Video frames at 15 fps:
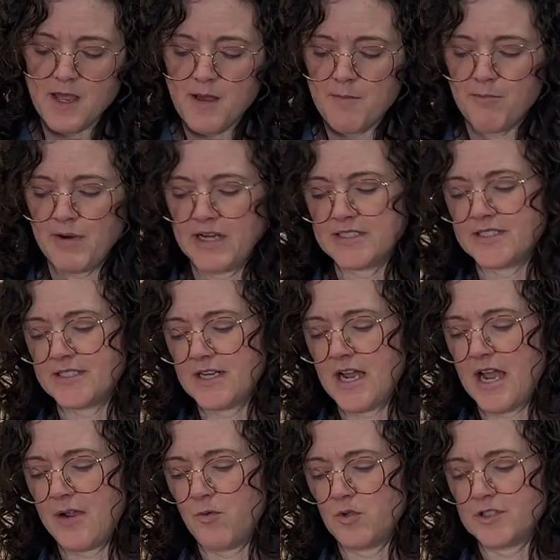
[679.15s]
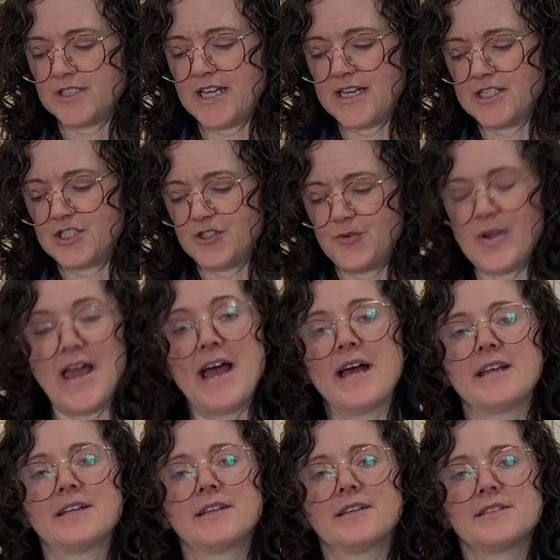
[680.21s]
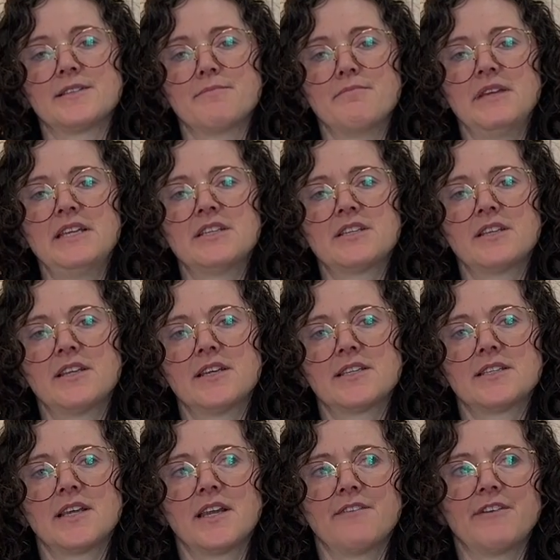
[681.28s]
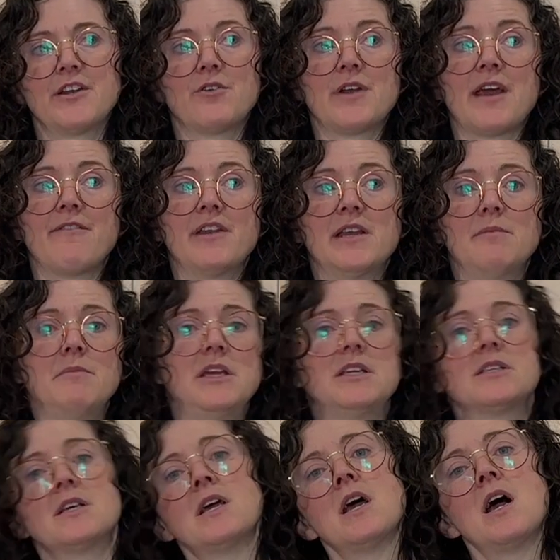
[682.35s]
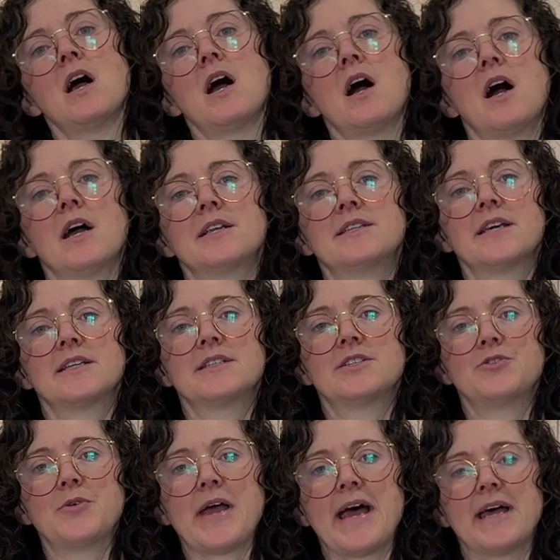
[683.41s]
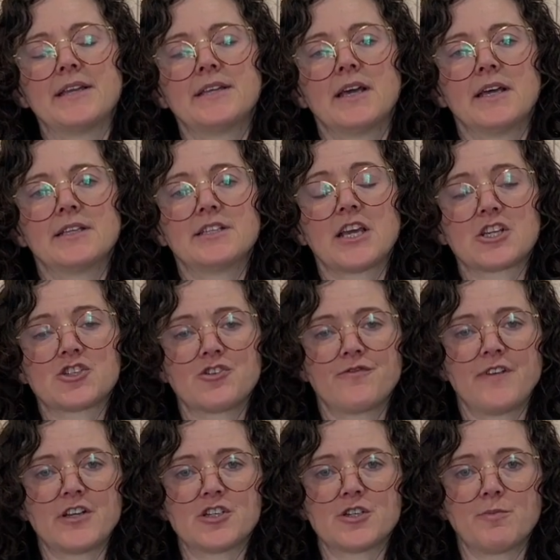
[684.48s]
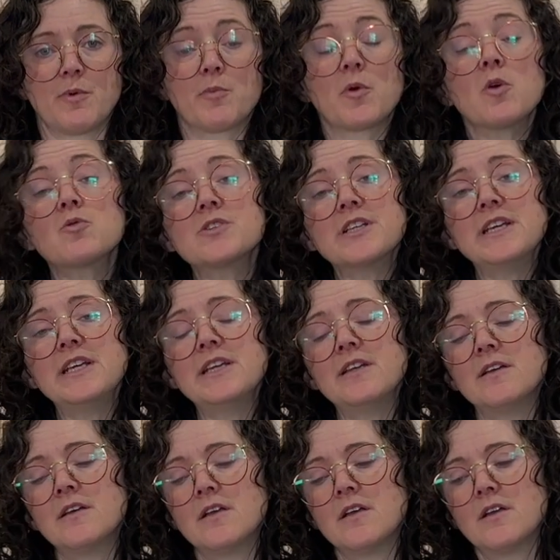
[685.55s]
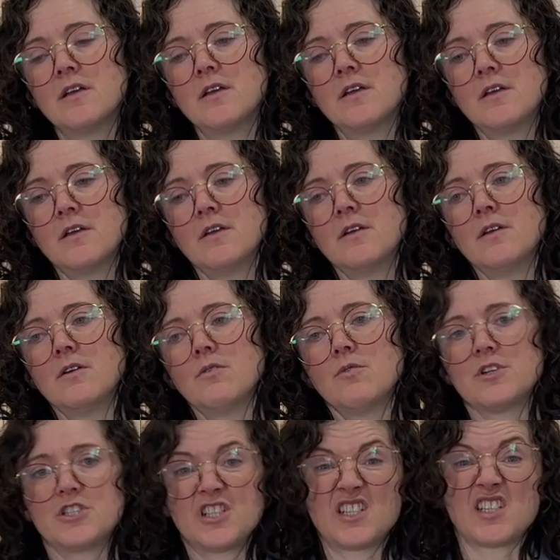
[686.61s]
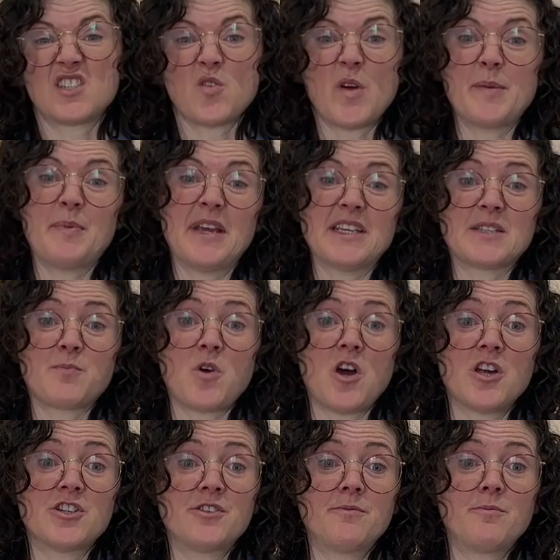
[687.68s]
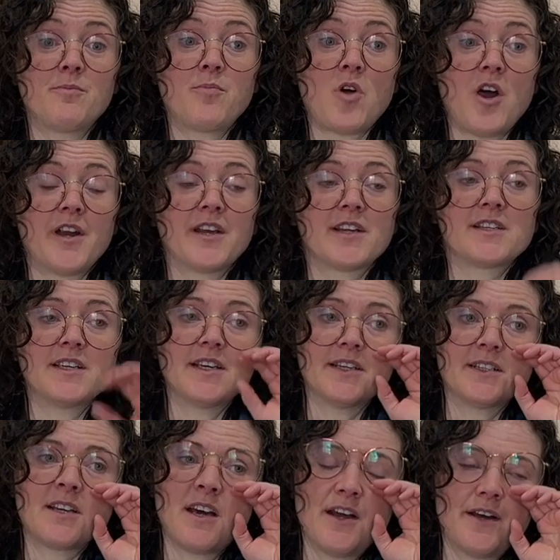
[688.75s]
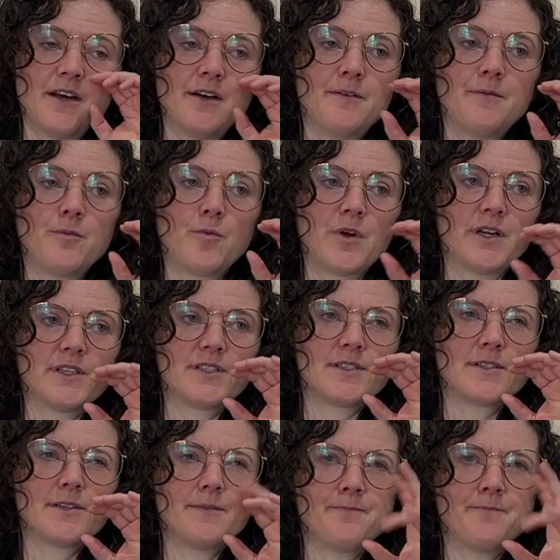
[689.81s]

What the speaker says: But I will tend to add some meat to this, and if I don't have any meat, I tend to add textured vegetable protein, which is a soy-based product. It kind of, when it's